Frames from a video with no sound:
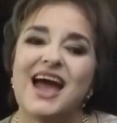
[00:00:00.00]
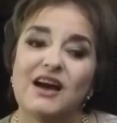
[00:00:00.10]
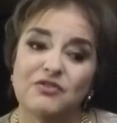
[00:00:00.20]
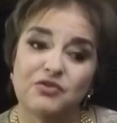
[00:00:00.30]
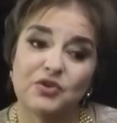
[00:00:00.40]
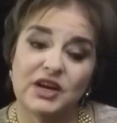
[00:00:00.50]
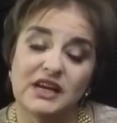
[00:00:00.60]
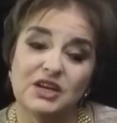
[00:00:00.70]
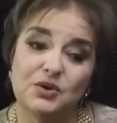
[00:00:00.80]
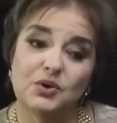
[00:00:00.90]

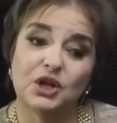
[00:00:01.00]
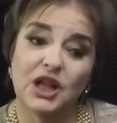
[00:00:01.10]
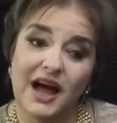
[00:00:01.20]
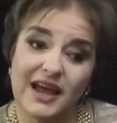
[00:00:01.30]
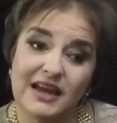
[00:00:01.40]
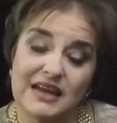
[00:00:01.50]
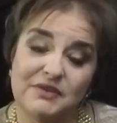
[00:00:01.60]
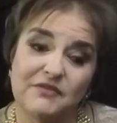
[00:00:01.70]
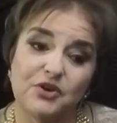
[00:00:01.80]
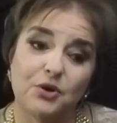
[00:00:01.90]
every new client,
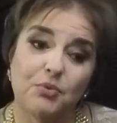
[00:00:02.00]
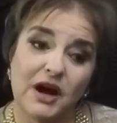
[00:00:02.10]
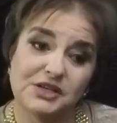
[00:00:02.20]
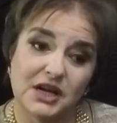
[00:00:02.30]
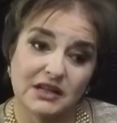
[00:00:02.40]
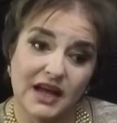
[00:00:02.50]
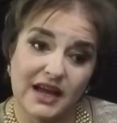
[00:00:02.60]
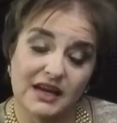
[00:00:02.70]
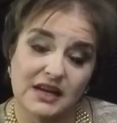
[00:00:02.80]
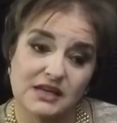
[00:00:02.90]
even if they're a project
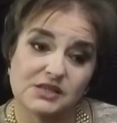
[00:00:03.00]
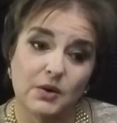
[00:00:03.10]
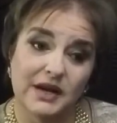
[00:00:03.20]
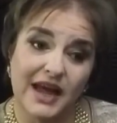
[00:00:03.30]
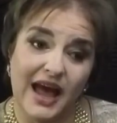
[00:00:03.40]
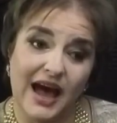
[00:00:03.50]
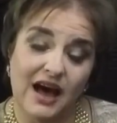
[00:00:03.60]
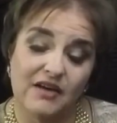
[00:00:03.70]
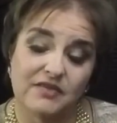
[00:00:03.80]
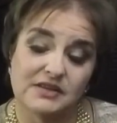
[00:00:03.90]
client, is going to
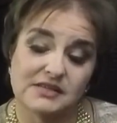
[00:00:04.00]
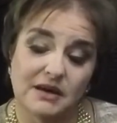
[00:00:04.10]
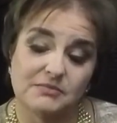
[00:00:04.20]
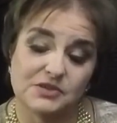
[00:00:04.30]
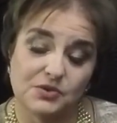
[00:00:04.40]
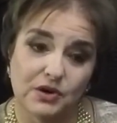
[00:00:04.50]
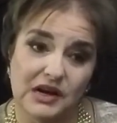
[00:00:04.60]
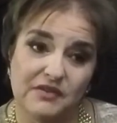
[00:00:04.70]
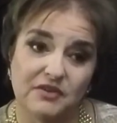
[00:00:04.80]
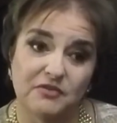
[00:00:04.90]
have some sort
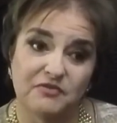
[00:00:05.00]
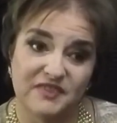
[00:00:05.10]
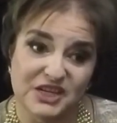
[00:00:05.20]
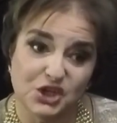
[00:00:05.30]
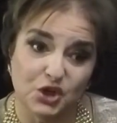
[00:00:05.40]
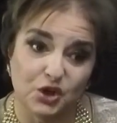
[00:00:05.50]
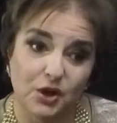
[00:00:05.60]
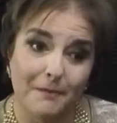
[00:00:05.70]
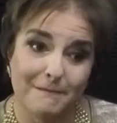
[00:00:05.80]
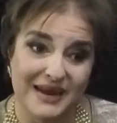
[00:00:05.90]
of
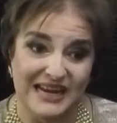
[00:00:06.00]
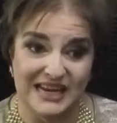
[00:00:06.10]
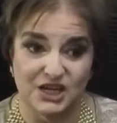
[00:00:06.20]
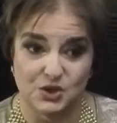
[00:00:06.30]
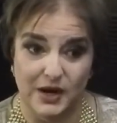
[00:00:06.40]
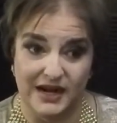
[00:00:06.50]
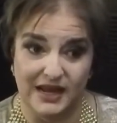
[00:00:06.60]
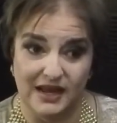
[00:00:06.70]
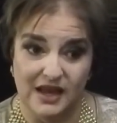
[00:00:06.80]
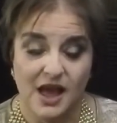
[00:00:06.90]
official media
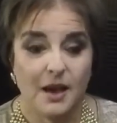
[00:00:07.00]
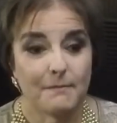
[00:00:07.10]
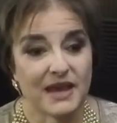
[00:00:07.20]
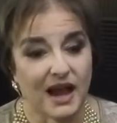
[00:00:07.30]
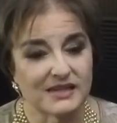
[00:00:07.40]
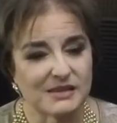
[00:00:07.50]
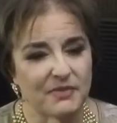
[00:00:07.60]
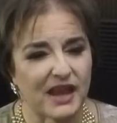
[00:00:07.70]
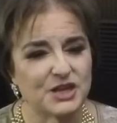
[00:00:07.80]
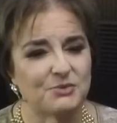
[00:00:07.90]
training beyond
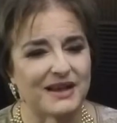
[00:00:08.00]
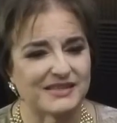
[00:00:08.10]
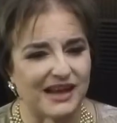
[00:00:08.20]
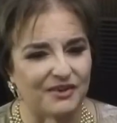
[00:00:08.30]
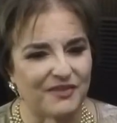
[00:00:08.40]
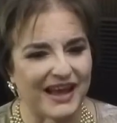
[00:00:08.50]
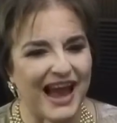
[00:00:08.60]
something I do myself. I